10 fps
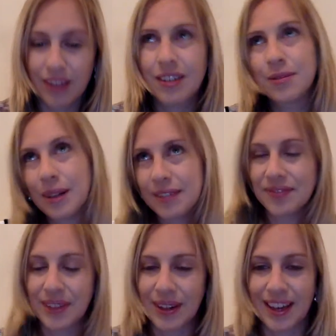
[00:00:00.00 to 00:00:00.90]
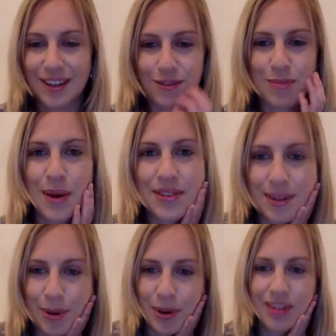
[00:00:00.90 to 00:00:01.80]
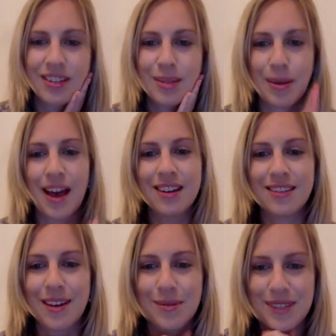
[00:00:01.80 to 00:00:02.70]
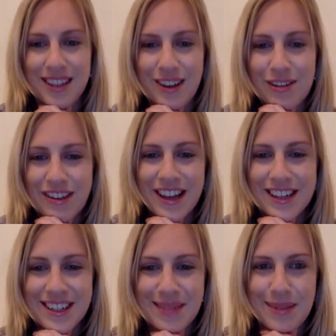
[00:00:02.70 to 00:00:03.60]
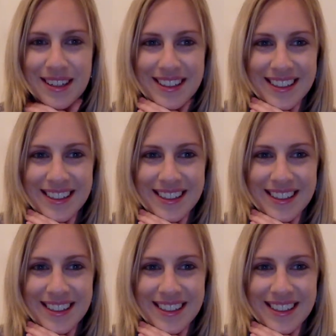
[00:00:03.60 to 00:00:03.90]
Well, okay, in a few months I'm going to Japan and that will tick off Asia, but